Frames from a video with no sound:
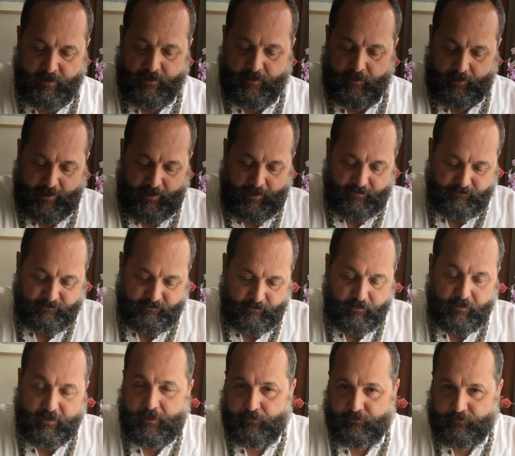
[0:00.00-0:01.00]
Now, as the
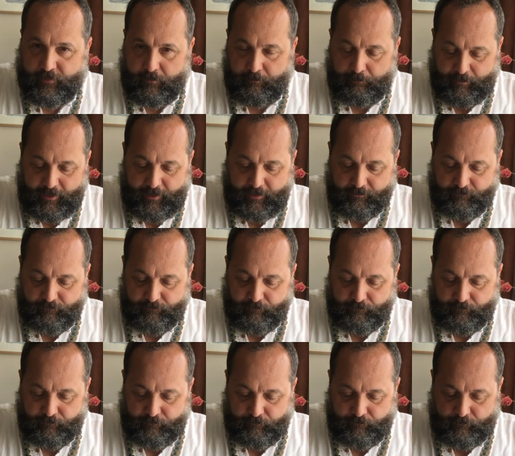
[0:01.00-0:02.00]
clouds get back
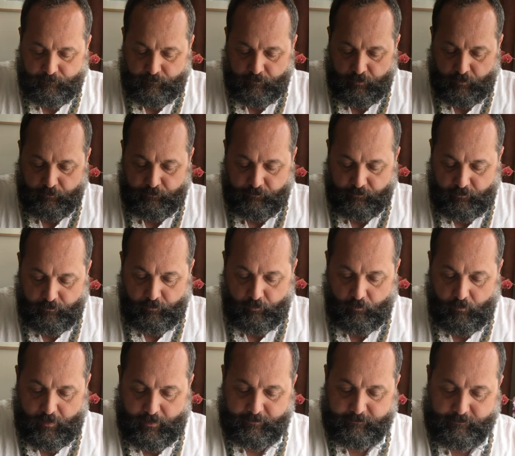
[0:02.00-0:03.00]
closer to the
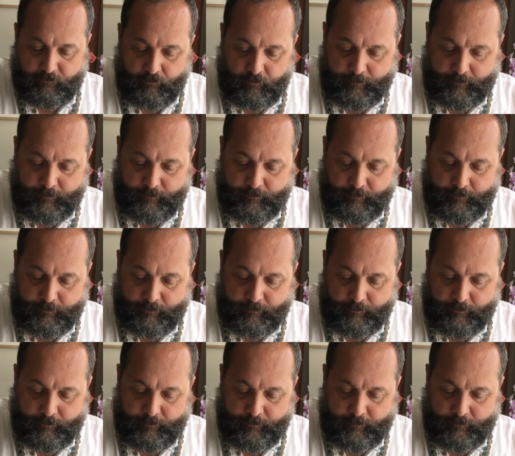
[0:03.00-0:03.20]
horizon,